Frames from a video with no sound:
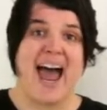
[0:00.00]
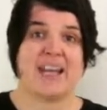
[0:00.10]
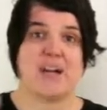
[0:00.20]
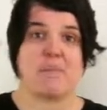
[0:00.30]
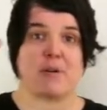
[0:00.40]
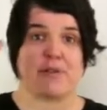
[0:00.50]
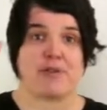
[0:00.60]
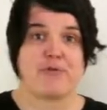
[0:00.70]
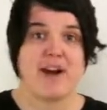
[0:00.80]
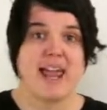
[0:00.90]
And number
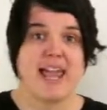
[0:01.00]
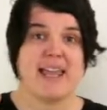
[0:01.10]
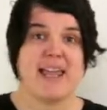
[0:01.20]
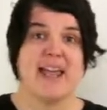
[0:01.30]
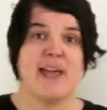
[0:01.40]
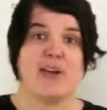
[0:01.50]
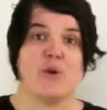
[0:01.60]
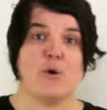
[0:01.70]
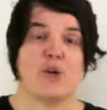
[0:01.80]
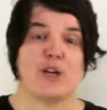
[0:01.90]
3,
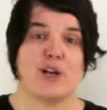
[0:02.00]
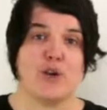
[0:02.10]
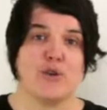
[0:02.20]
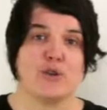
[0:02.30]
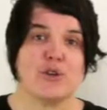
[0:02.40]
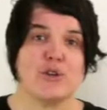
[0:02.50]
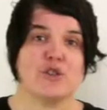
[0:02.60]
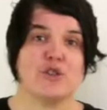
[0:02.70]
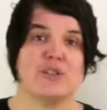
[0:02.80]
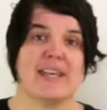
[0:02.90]
your conclusion
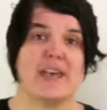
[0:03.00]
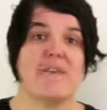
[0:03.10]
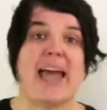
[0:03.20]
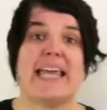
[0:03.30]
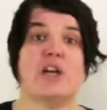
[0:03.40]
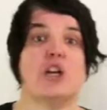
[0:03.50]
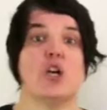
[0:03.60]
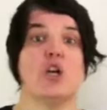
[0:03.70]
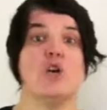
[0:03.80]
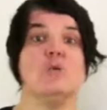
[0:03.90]
should give a
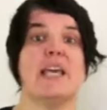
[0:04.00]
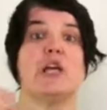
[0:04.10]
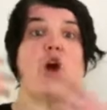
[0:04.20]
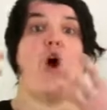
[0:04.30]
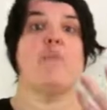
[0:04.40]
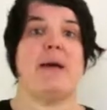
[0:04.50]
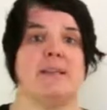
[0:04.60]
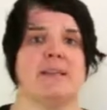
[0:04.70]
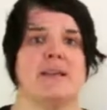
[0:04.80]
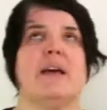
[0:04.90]
concluding
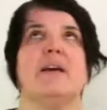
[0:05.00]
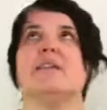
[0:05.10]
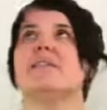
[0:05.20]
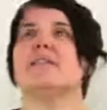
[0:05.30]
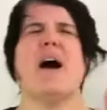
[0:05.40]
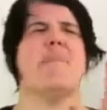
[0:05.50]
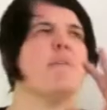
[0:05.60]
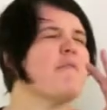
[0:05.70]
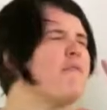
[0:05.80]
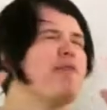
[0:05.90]
comment,
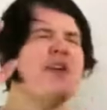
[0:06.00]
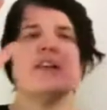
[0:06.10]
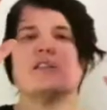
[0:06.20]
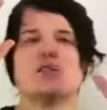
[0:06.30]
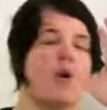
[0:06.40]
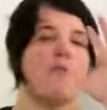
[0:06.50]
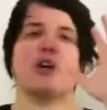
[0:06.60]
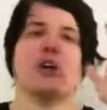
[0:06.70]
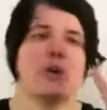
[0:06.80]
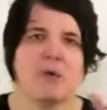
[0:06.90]
some
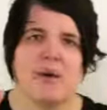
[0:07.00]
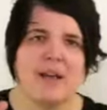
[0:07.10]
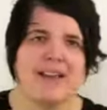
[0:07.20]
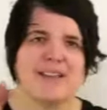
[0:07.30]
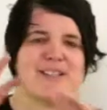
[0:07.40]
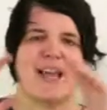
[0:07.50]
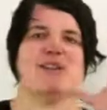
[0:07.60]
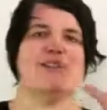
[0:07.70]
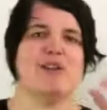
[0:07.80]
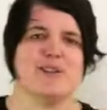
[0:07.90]
philosophical
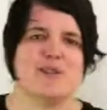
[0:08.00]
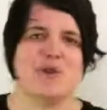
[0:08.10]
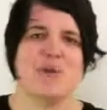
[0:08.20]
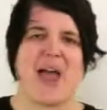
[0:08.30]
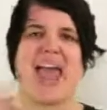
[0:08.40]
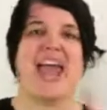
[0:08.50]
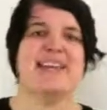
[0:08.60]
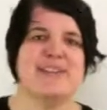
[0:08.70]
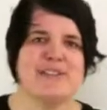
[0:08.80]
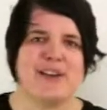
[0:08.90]
sentence to
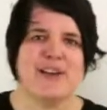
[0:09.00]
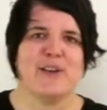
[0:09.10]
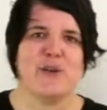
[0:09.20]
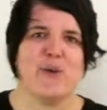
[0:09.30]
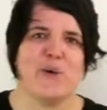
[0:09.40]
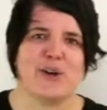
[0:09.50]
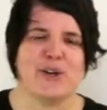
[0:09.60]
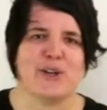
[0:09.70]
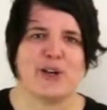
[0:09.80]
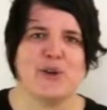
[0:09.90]
end your
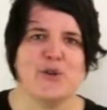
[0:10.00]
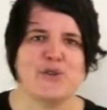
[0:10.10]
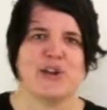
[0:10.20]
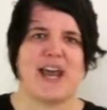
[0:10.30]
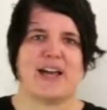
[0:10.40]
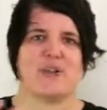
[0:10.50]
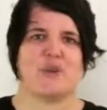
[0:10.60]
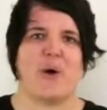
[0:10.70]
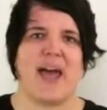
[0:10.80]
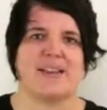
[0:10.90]
conclusion and
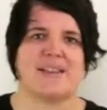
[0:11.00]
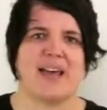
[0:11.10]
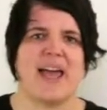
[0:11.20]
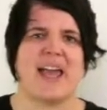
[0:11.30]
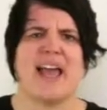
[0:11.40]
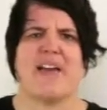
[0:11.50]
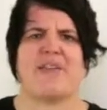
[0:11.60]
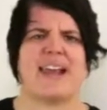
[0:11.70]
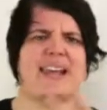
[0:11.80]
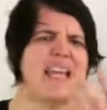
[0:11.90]
your essay
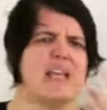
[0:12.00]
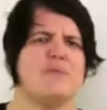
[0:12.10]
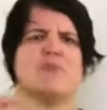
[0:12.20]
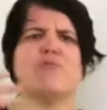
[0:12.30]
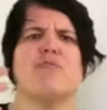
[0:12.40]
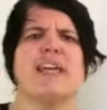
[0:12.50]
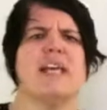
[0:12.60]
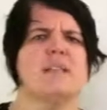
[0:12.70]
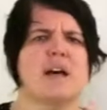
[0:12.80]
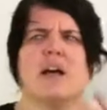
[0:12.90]
that leaves the
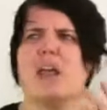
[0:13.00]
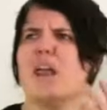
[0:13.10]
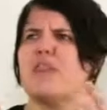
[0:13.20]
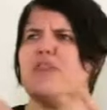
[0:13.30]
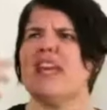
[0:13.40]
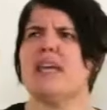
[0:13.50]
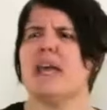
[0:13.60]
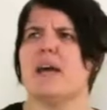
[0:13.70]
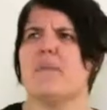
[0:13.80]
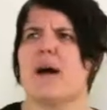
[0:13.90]
reader
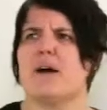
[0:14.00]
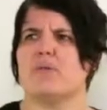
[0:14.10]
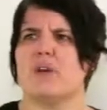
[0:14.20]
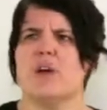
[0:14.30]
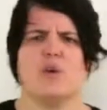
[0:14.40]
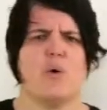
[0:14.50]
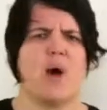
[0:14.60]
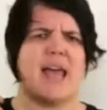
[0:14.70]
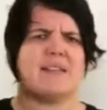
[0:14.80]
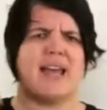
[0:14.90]
thinking about
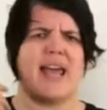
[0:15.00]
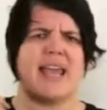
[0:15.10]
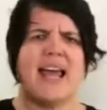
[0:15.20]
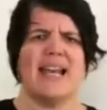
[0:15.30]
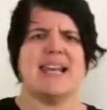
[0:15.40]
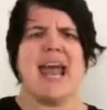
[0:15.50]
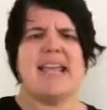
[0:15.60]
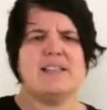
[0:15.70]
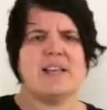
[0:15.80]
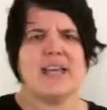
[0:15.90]
your essay
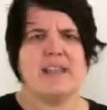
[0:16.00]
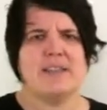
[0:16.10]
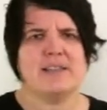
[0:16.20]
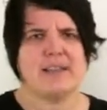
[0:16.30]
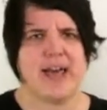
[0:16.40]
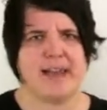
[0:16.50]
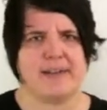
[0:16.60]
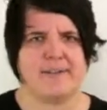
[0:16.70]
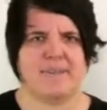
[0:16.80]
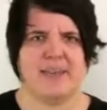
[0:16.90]
later in the
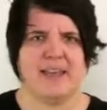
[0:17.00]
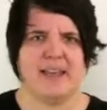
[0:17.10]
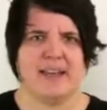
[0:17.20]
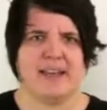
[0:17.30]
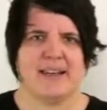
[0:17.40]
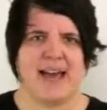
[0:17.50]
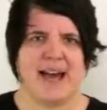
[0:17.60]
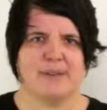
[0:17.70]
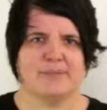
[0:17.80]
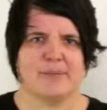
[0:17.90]
day.
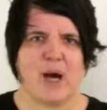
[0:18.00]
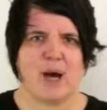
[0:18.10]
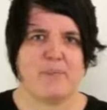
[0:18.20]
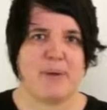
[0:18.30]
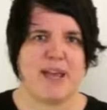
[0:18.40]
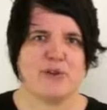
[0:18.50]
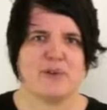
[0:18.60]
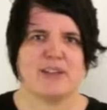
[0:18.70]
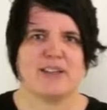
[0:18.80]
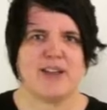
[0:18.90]
Now, I bet you
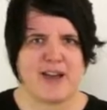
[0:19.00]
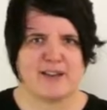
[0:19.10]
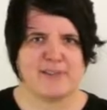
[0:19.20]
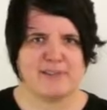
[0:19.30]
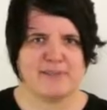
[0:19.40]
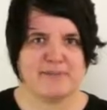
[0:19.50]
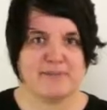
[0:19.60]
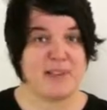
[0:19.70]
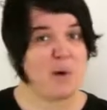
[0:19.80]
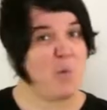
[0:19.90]
can guess
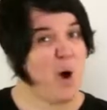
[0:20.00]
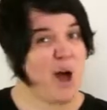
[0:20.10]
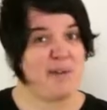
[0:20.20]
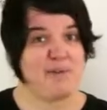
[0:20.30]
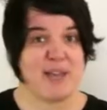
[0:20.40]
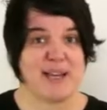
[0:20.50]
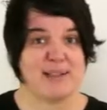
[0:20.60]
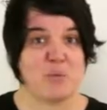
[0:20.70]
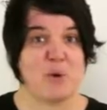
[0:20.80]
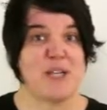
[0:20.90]
that one of
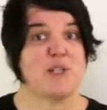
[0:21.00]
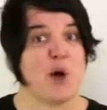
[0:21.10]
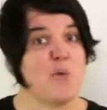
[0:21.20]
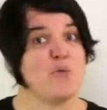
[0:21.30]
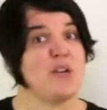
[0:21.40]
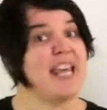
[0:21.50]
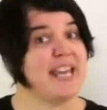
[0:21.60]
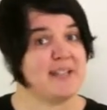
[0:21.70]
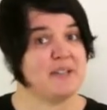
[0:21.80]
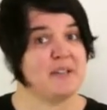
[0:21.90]
these we don't
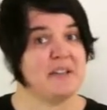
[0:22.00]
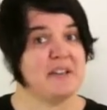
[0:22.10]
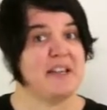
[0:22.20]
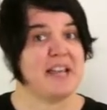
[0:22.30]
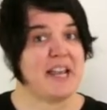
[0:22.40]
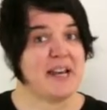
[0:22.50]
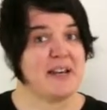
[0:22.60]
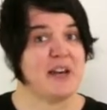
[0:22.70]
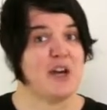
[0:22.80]
need in